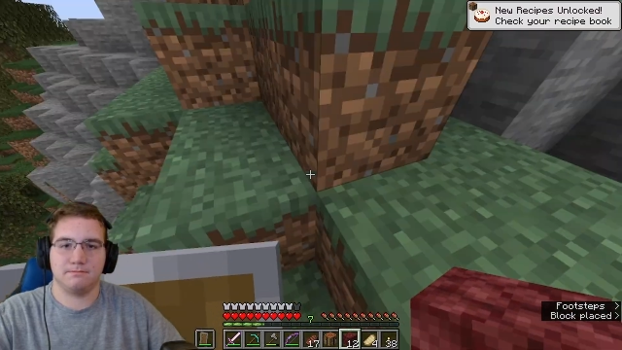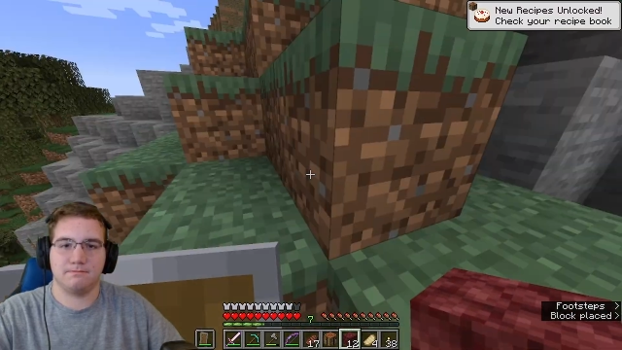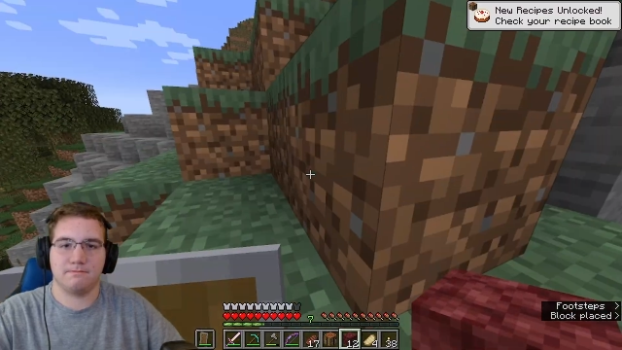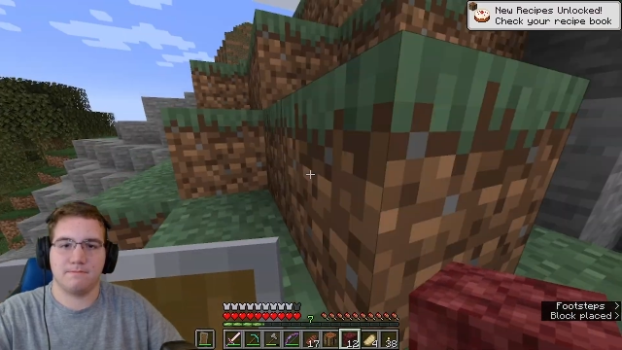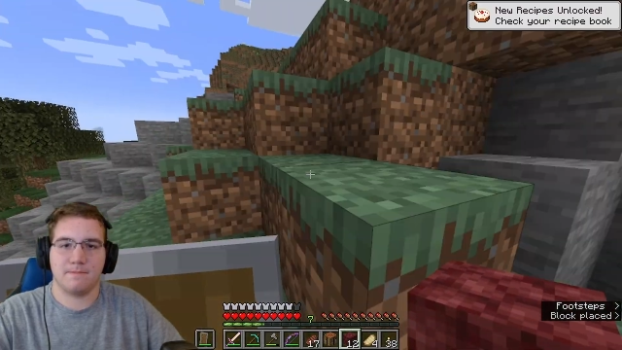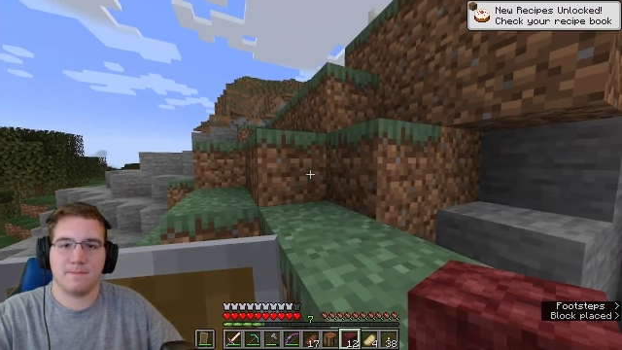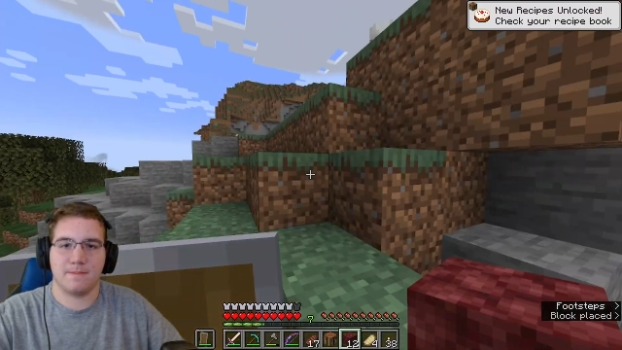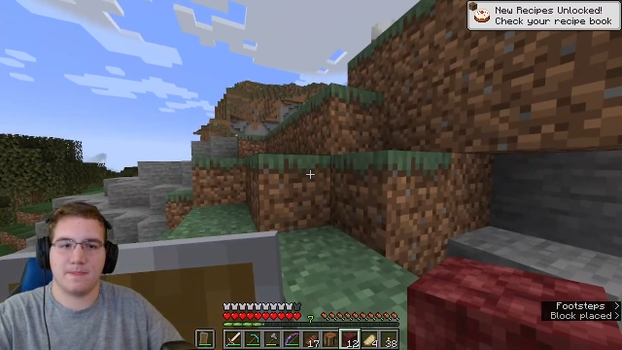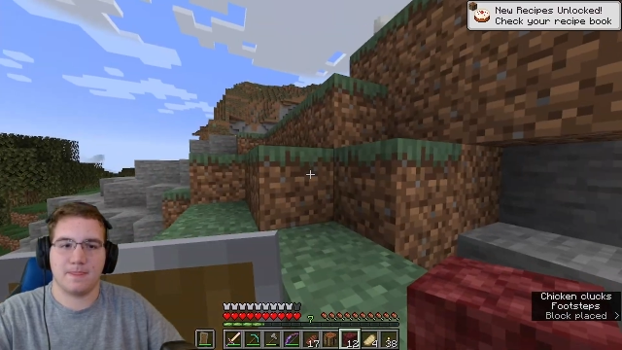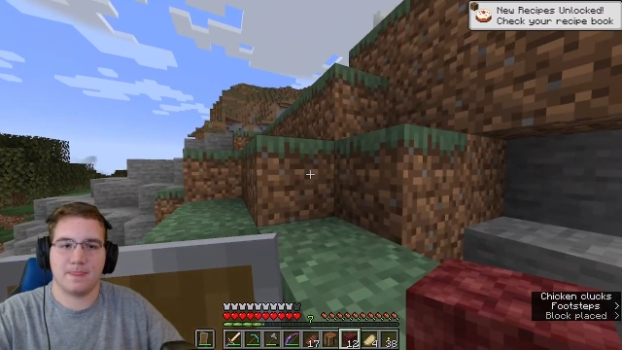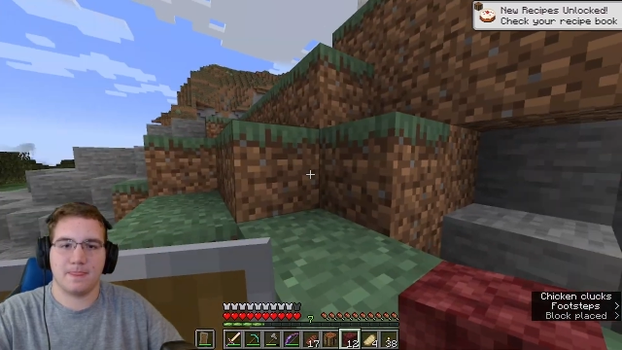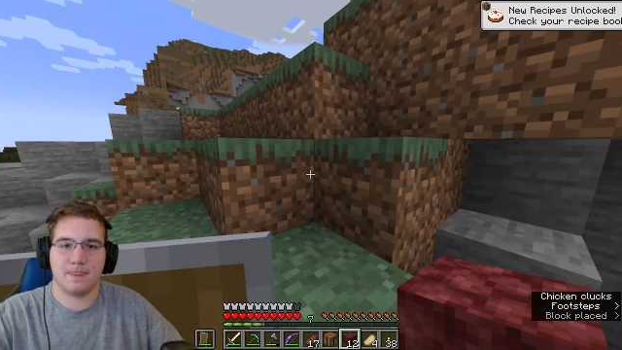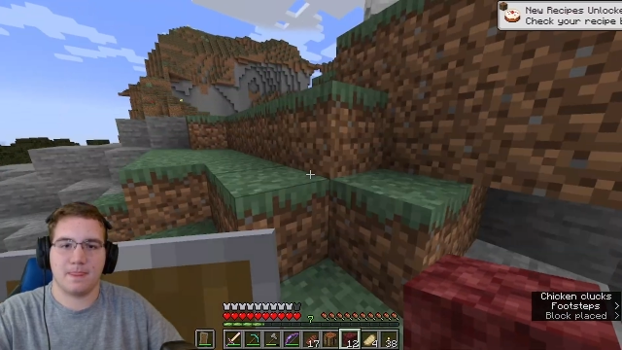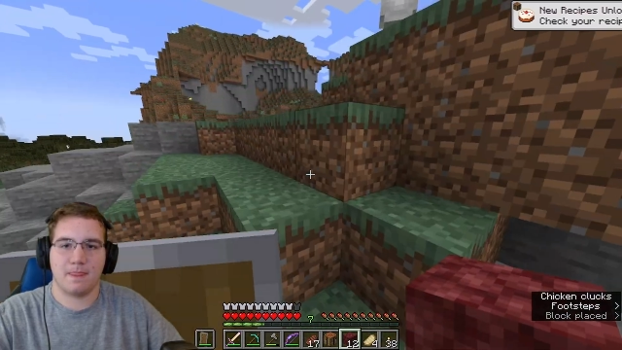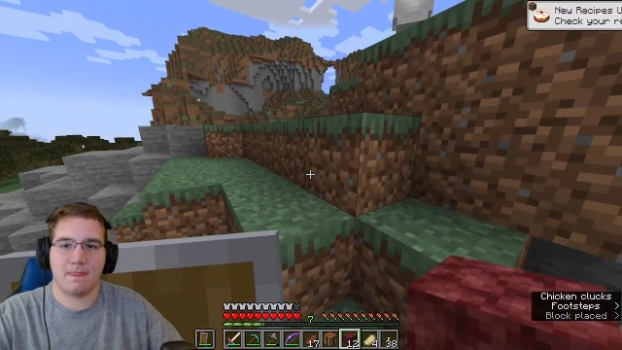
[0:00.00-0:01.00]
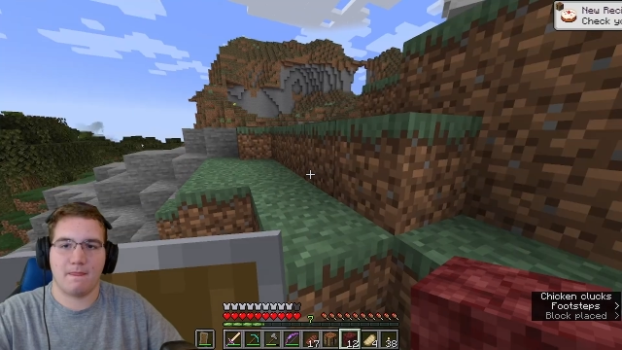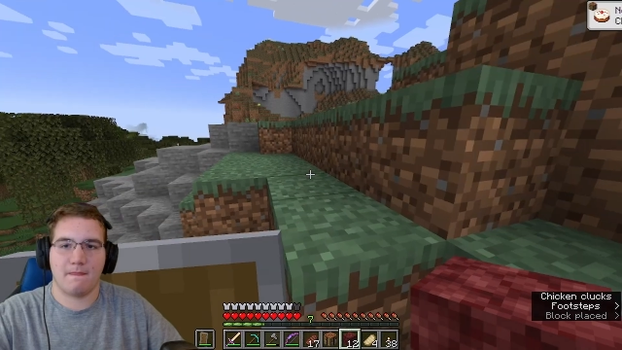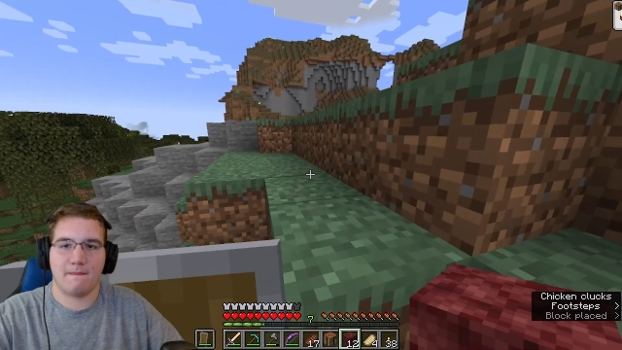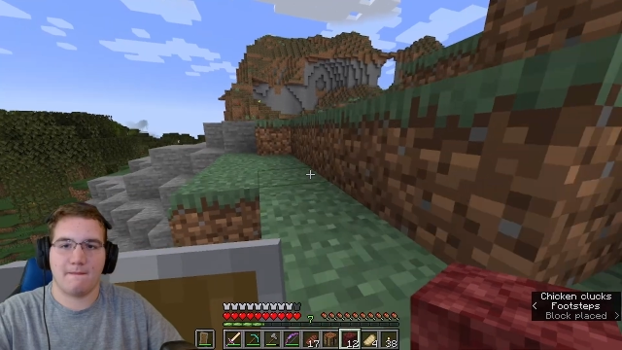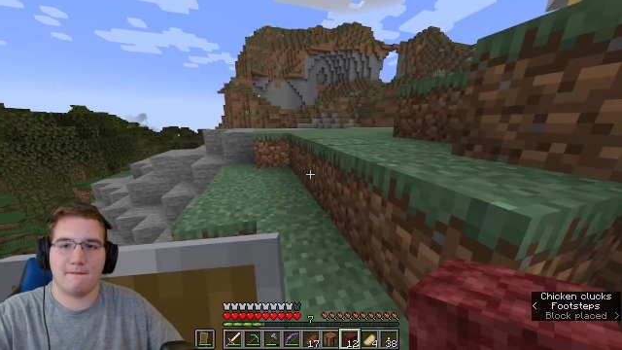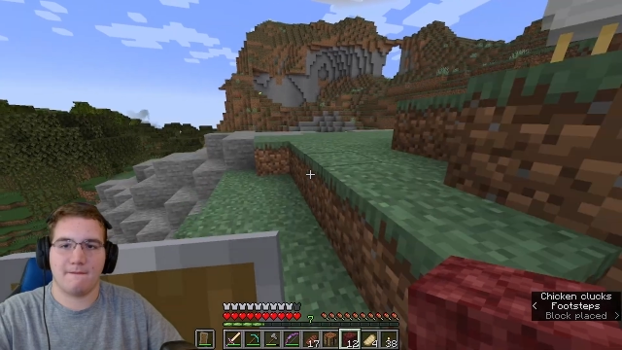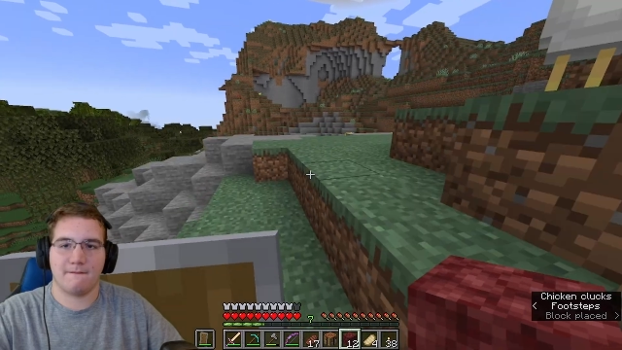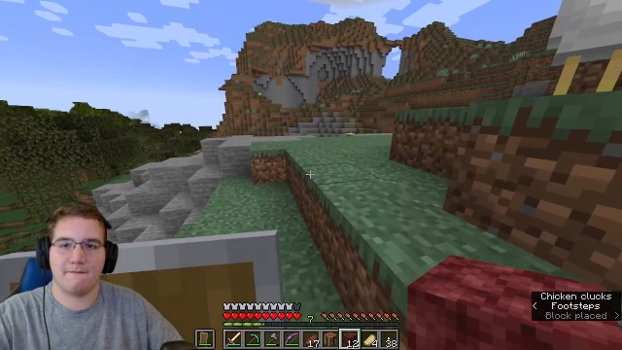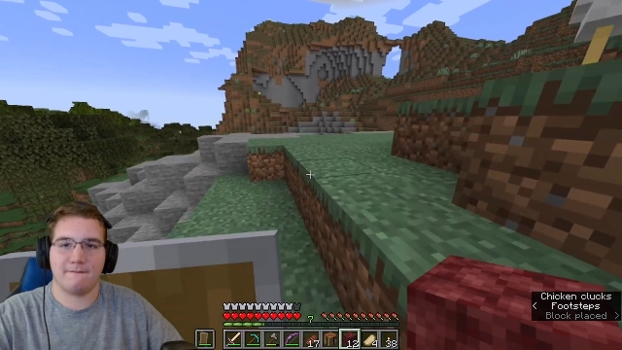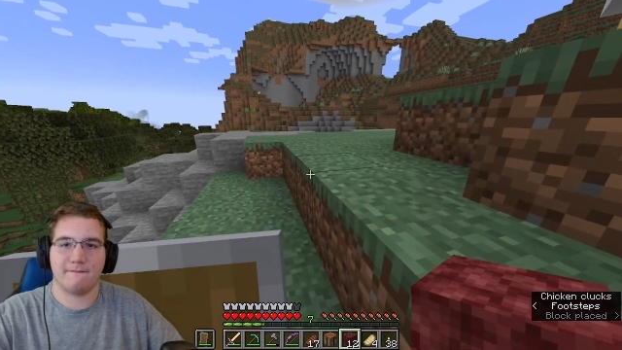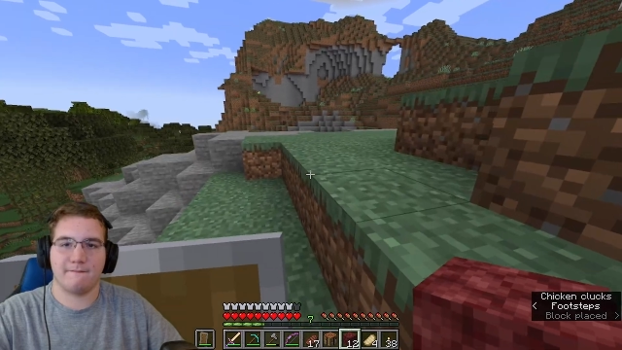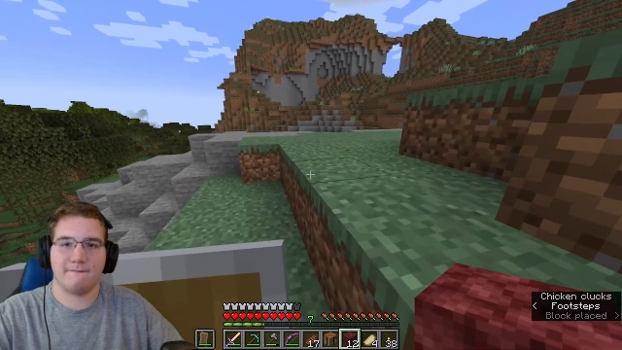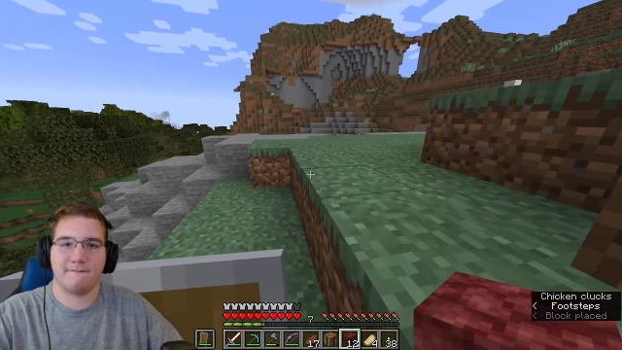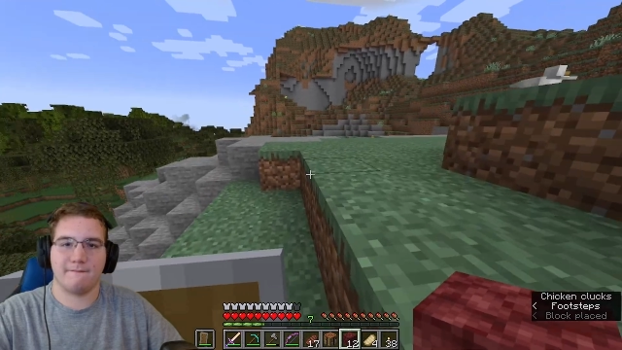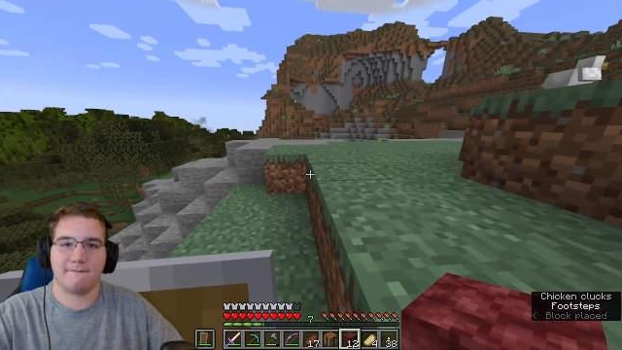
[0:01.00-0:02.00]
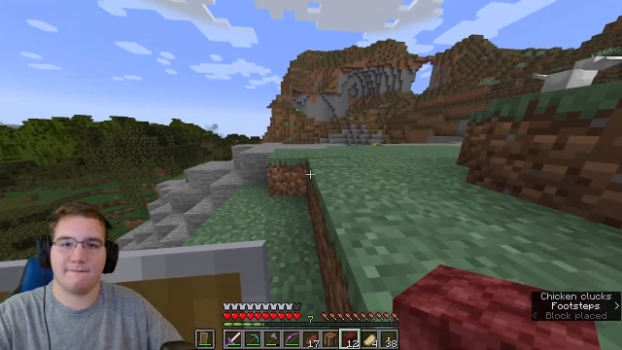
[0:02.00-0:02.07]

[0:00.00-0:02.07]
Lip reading: Nothing is said.